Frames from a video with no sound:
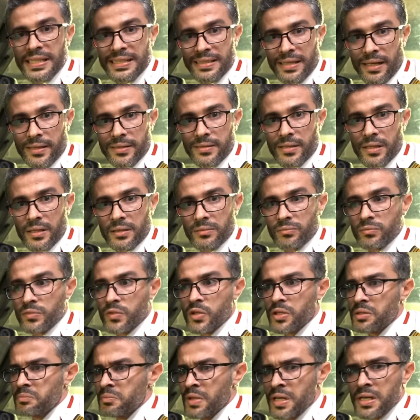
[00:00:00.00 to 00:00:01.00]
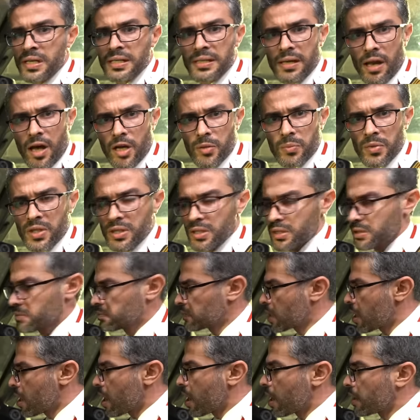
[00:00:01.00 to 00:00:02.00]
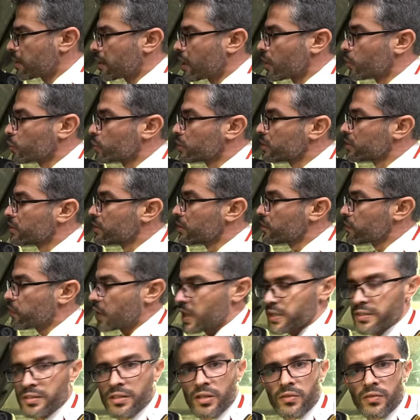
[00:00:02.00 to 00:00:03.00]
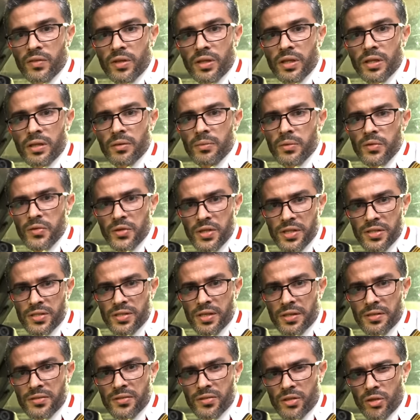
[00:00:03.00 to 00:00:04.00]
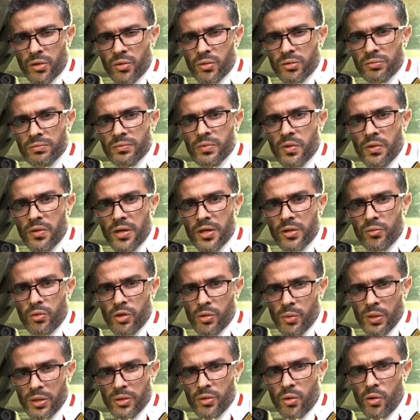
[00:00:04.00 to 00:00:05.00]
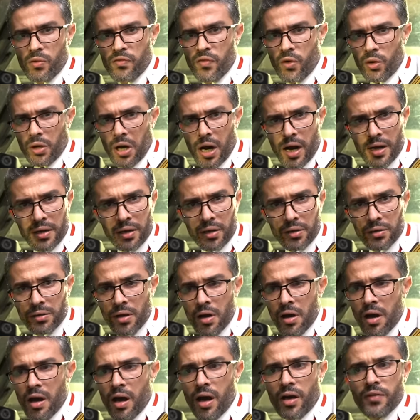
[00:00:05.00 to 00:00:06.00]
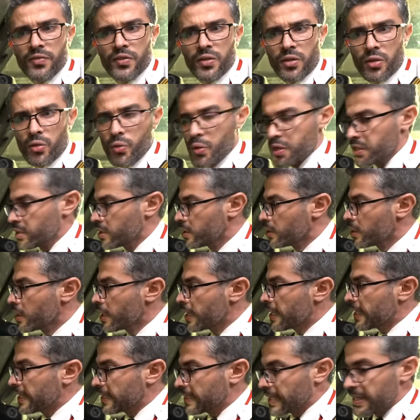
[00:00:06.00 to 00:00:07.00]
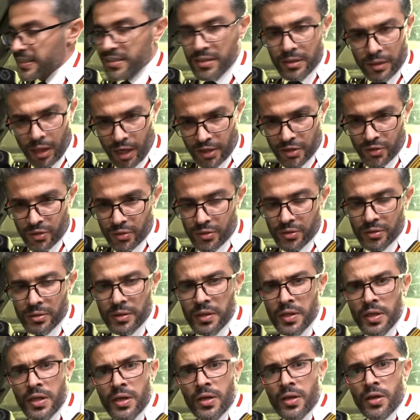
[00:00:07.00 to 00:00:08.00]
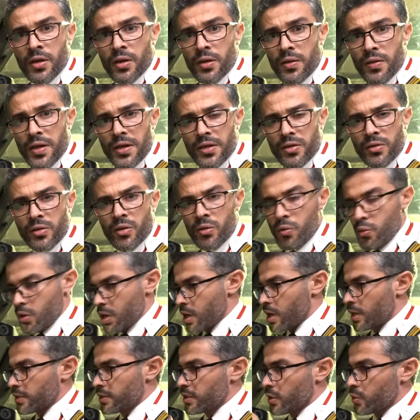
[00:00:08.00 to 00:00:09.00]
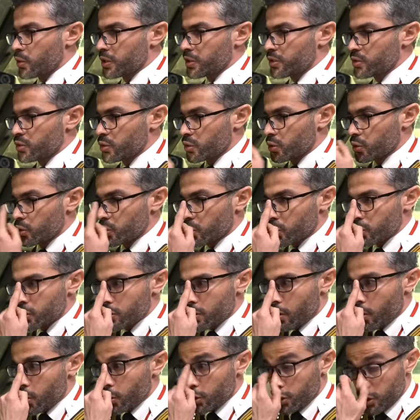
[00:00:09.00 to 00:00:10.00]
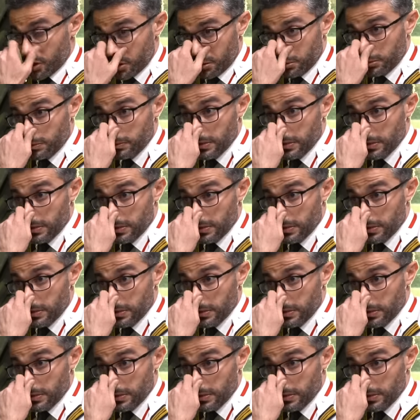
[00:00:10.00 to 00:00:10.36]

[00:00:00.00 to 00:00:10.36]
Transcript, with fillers: Delta, climbing around the flight level three sixty, then we will go for higher after we get lighter. Then we are going to cross the ocean.